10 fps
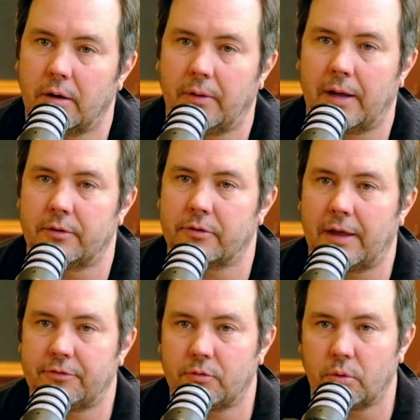around his
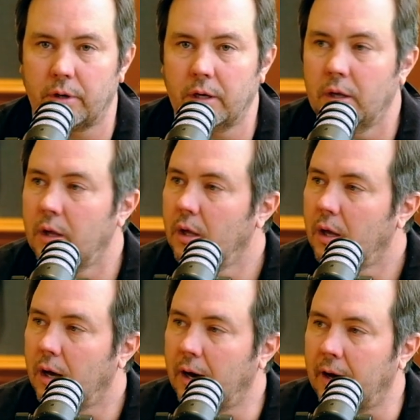life story,
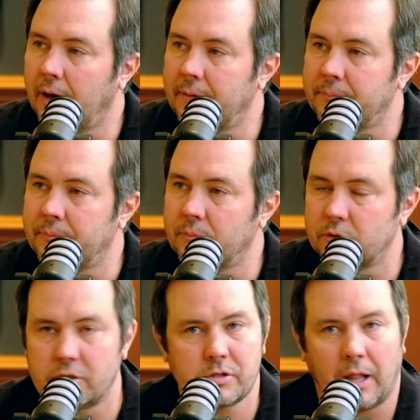um,
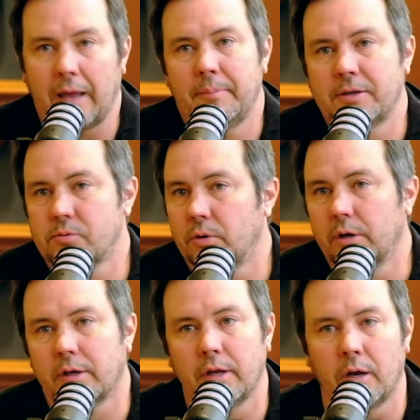which is client based
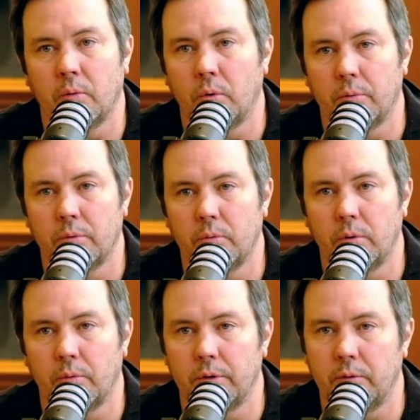work. You know, what,
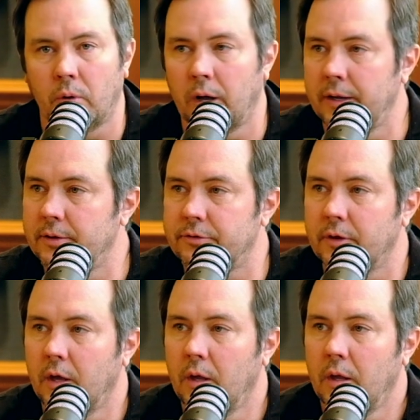what we want is,
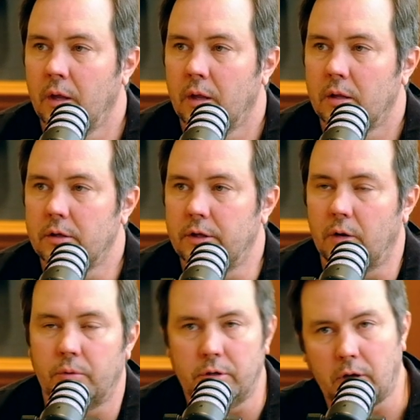you know,
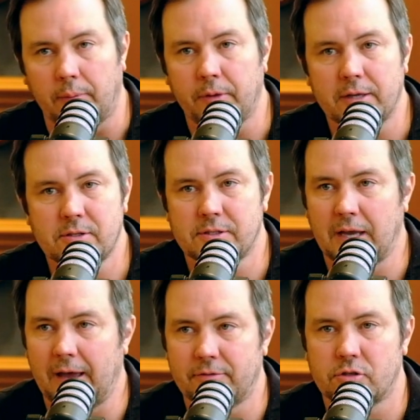when you come to us and say,
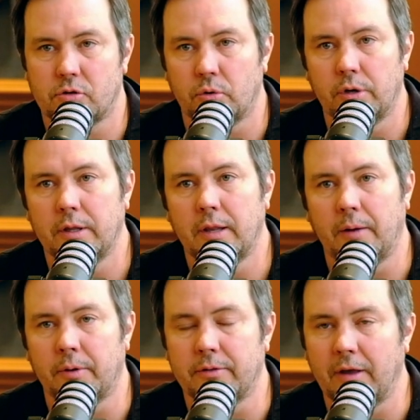I have a story that I
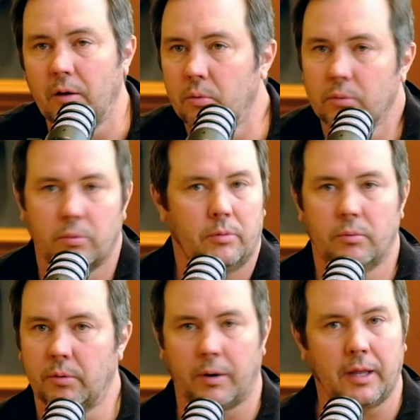want to tell, we,
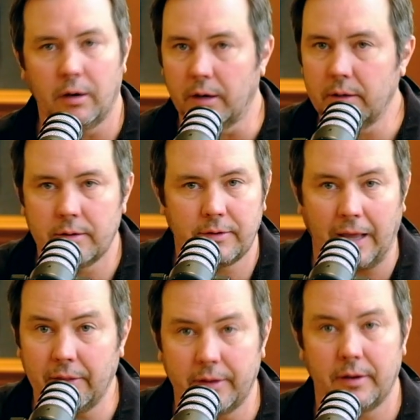we want to hear it,
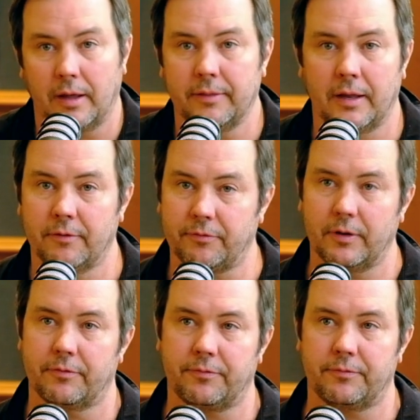tell it. And then if,
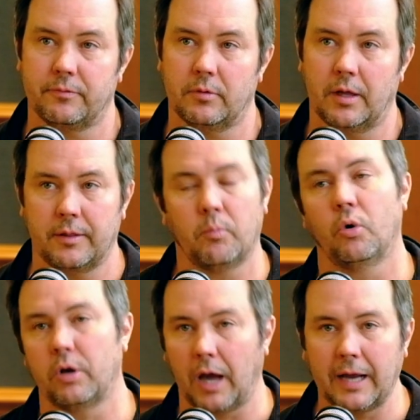if, and then
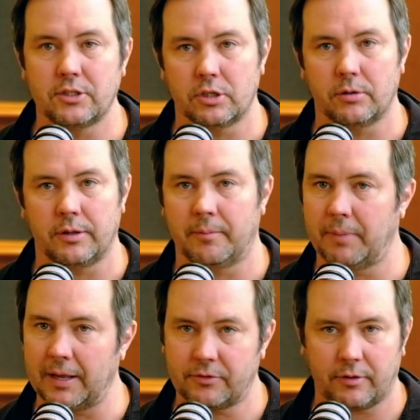we'll guide you. And then
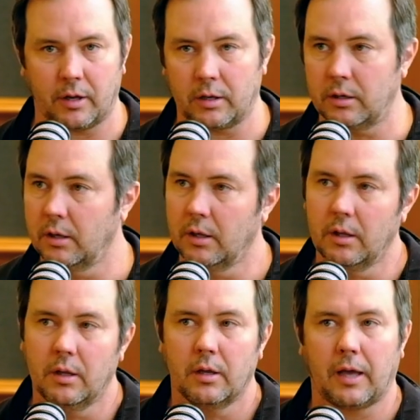based on
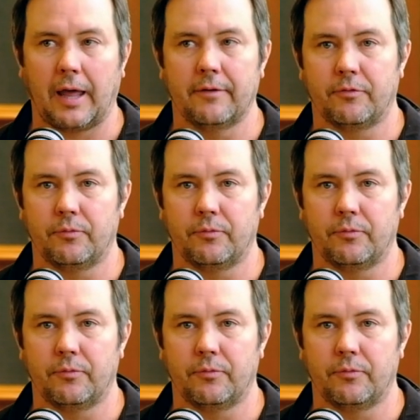kind of